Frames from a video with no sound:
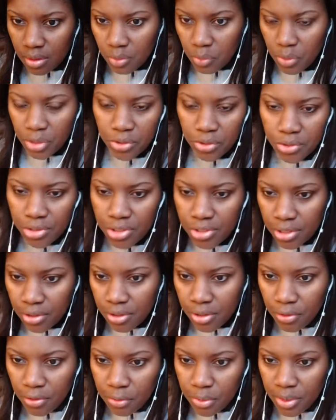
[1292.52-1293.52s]
And Rachel says,
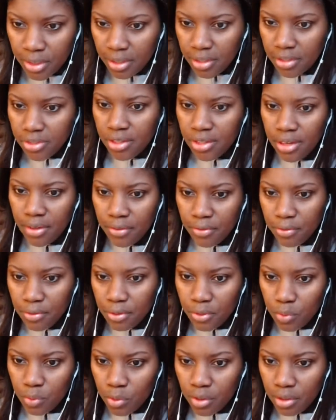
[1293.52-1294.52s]
our government hates
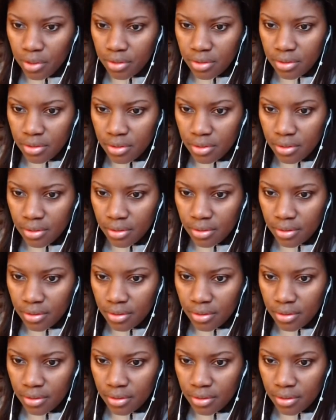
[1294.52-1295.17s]
everyone.